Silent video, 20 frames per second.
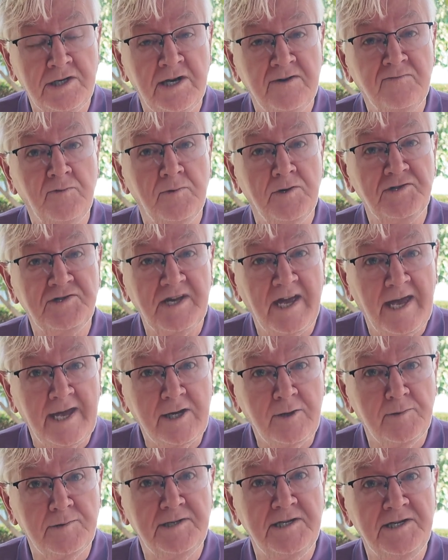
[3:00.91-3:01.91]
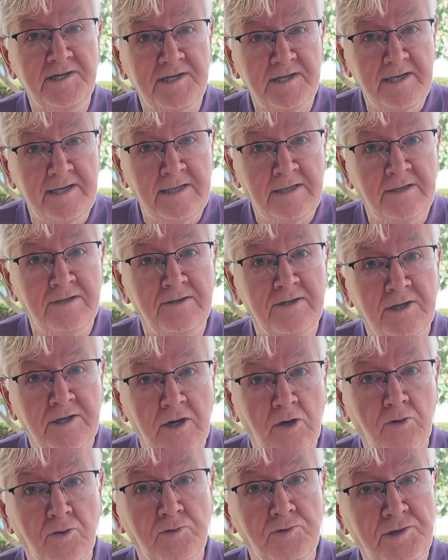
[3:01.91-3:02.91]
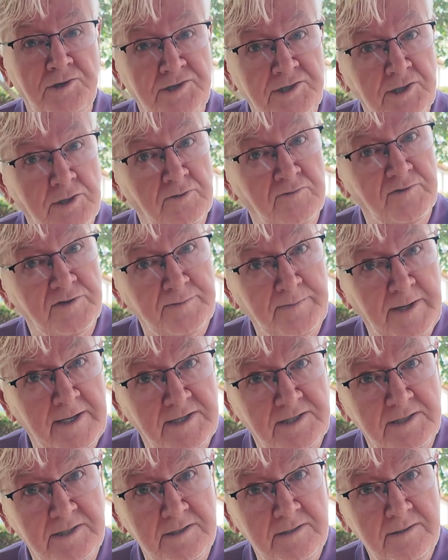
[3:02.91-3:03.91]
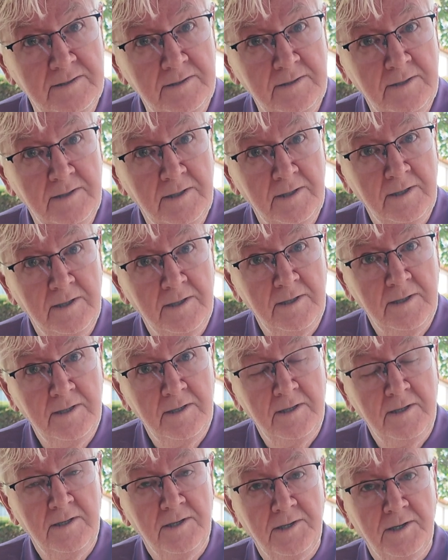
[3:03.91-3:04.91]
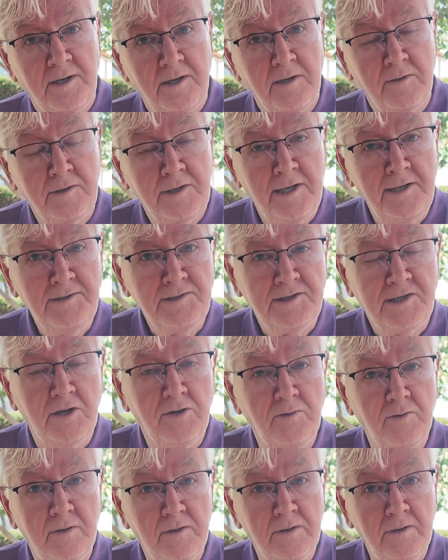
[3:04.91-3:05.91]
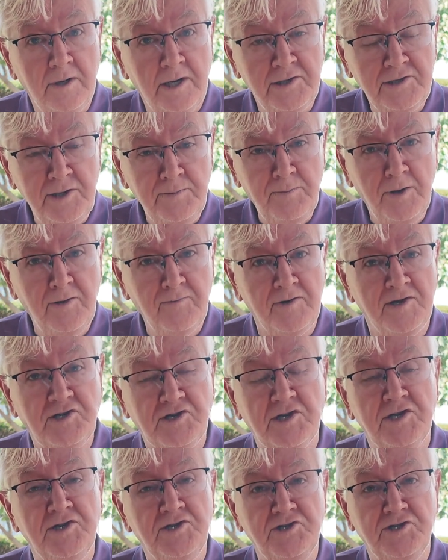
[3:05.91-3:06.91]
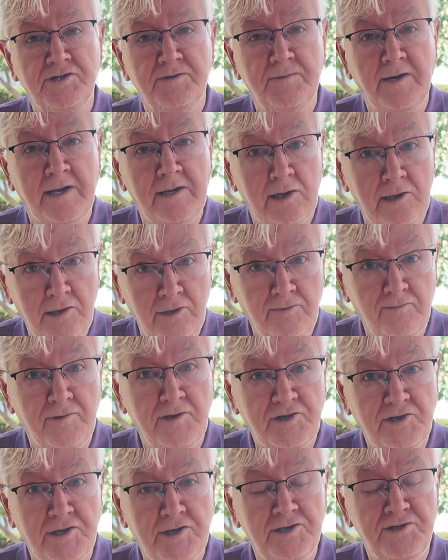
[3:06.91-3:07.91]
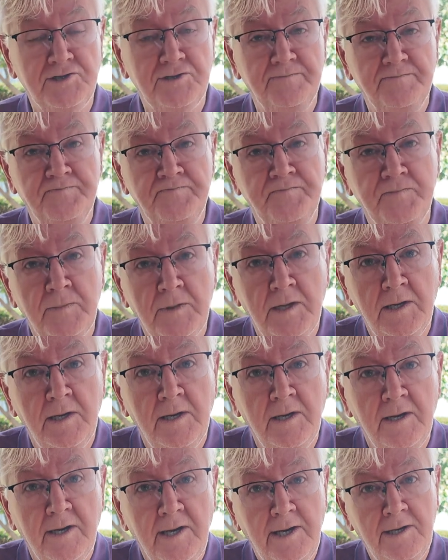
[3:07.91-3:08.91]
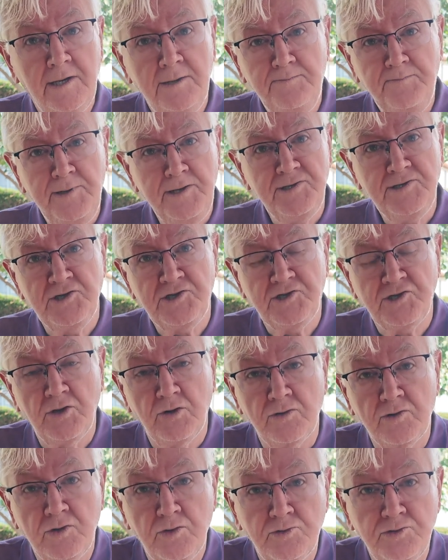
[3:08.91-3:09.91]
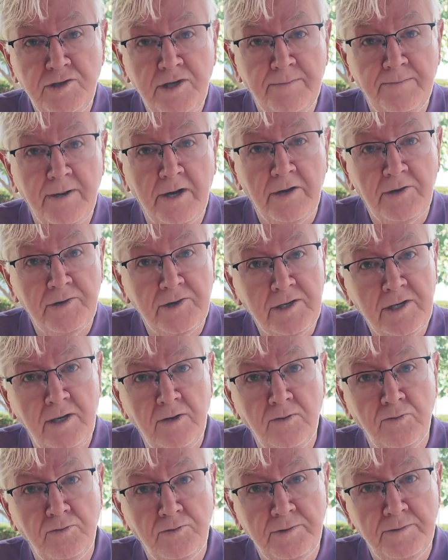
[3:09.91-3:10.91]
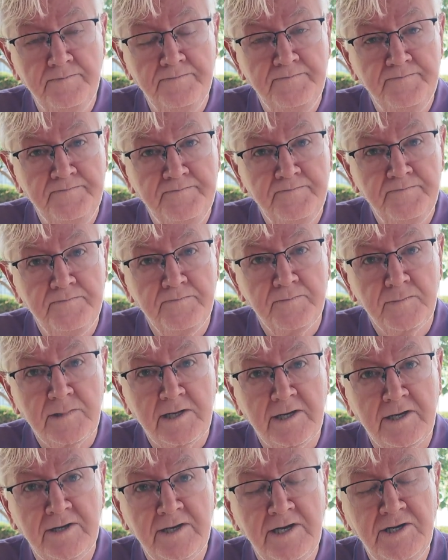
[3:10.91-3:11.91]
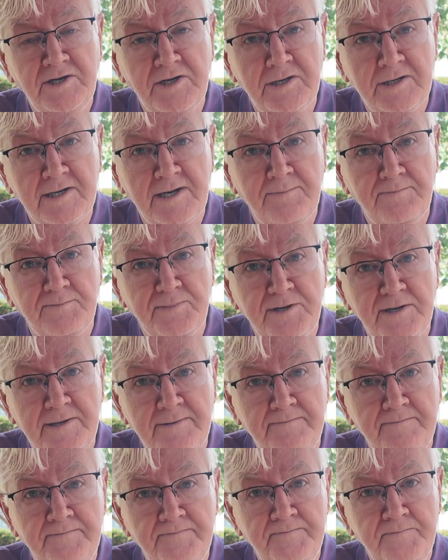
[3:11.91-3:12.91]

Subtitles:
in other words, equities in the gold and silver space. Okay, so I did my research, and a lot of research, and I picked a stock called Yamana Gold, Canadian company.